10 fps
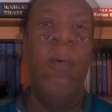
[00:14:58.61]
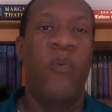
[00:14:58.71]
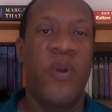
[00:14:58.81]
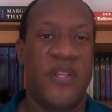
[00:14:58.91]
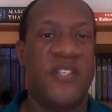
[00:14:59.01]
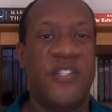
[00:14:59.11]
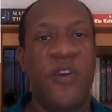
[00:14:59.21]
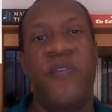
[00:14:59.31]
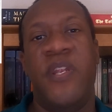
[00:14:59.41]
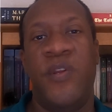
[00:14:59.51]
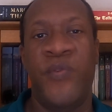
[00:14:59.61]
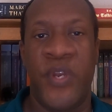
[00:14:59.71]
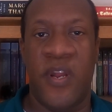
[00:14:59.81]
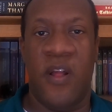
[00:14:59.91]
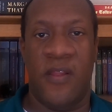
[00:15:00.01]
With the Soviet
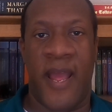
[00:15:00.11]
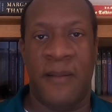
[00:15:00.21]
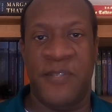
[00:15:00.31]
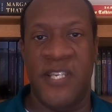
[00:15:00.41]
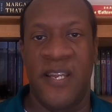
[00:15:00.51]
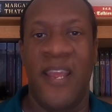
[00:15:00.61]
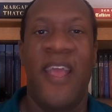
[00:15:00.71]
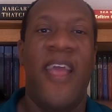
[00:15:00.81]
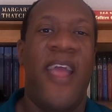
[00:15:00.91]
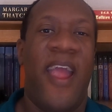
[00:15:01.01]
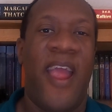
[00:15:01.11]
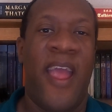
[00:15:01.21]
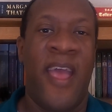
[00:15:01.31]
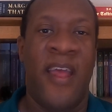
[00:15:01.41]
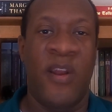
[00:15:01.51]
Union collapsing
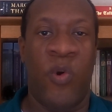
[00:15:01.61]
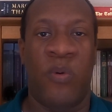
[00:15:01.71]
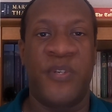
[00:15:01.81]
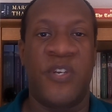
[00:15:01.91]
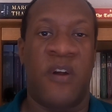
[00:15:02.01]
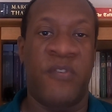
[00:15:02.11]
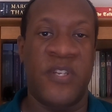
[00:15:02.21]
and Gorbachev